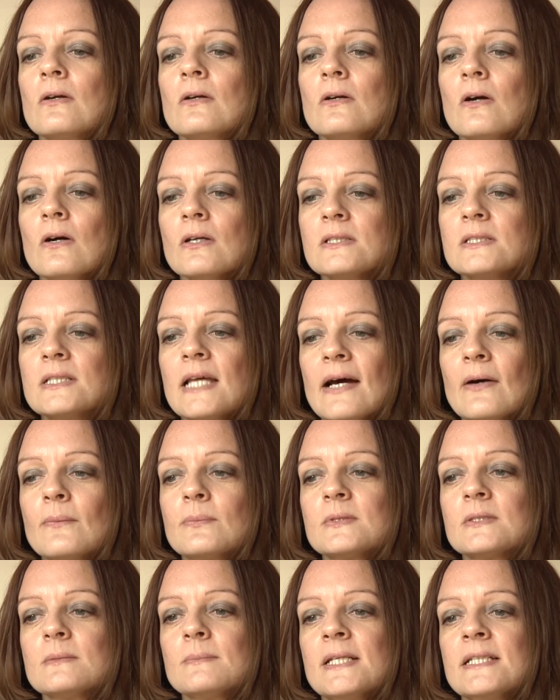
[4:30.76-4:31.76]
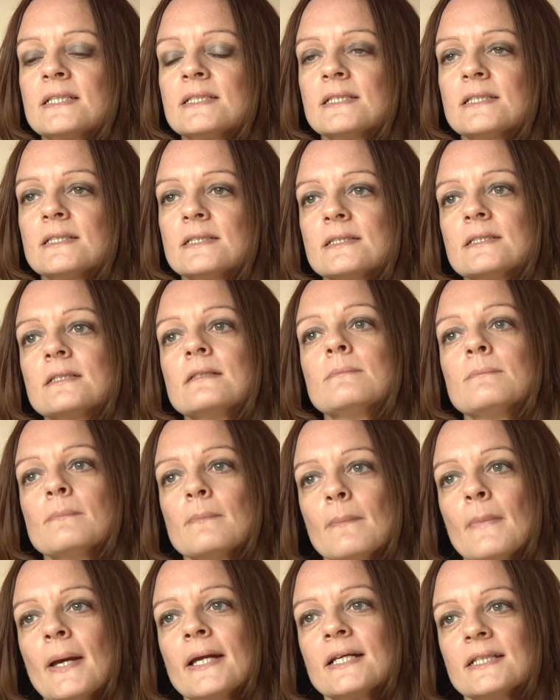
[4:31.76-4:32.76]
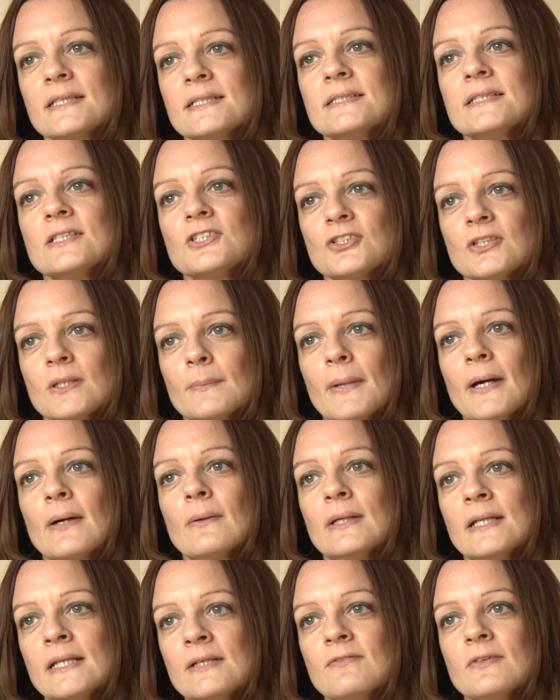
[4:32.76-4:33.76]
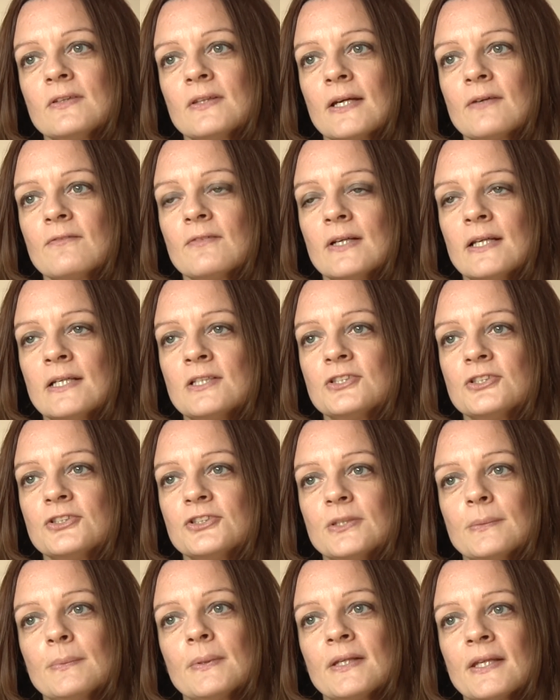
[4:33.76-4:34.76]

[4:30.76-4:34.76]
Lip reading: God helped me to make a decision about leaving that relationship.